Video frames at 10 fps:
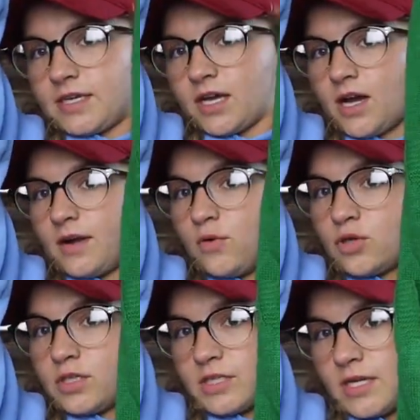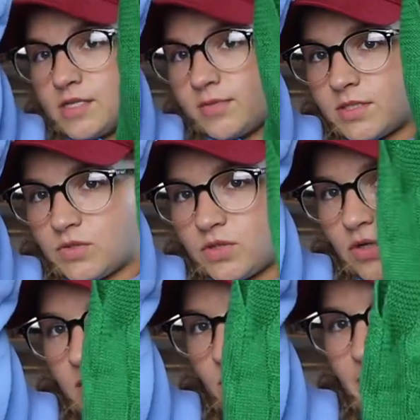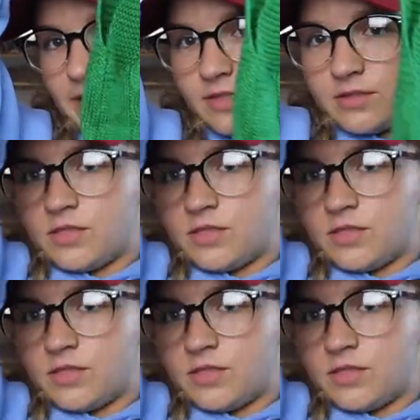It's like I ordered size up because I want like